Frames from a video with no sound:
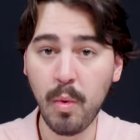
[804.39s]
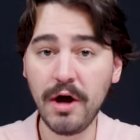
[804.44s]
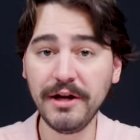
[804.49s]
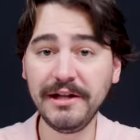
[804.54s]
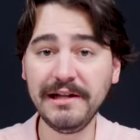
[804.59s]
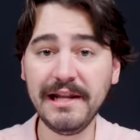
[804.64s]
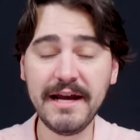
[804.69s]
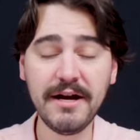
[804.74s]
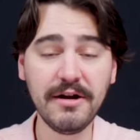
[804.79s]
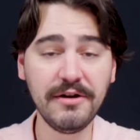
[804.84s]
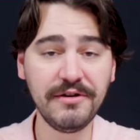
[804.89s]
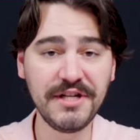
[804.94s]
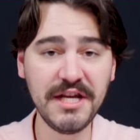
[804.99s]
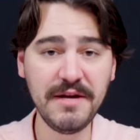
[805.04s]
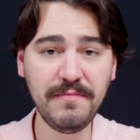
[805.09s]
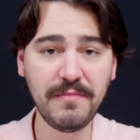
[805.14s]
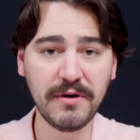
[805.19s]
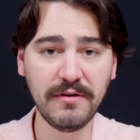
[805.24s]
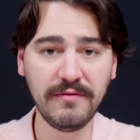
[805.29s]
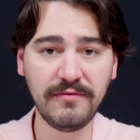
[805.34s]
One layer
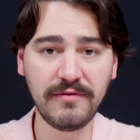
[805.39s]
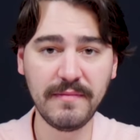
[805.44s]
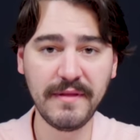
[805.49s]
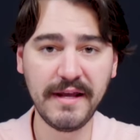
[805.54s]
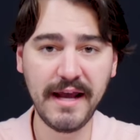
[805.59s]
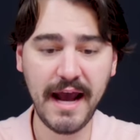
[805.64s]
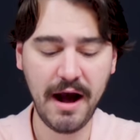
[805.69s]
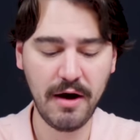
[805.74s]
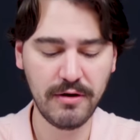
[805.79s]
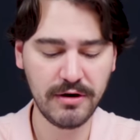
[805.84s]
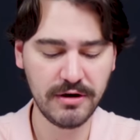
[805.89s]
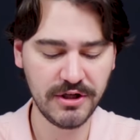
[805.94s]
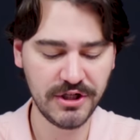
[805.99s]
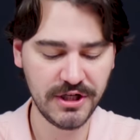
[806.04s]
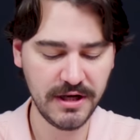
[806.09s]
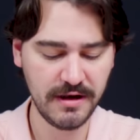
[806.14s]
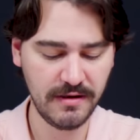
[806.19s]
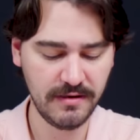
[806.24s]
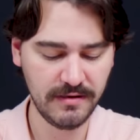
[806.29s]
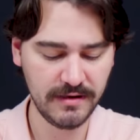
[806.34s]
deeper from the outer
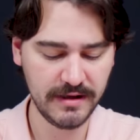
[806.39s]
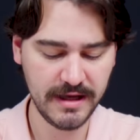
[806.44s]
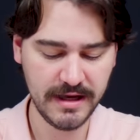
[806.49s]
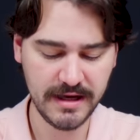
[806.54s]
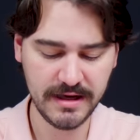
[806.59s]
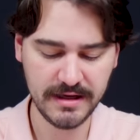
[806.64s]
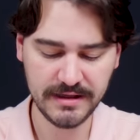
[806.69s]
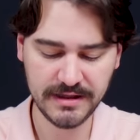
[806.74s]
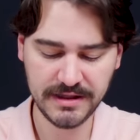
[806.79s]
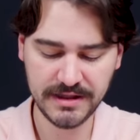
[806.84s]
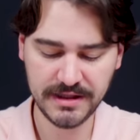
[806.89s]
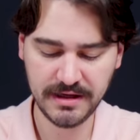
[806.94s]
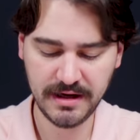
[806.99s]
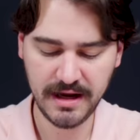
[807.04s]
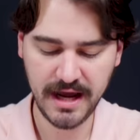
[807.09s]
shell is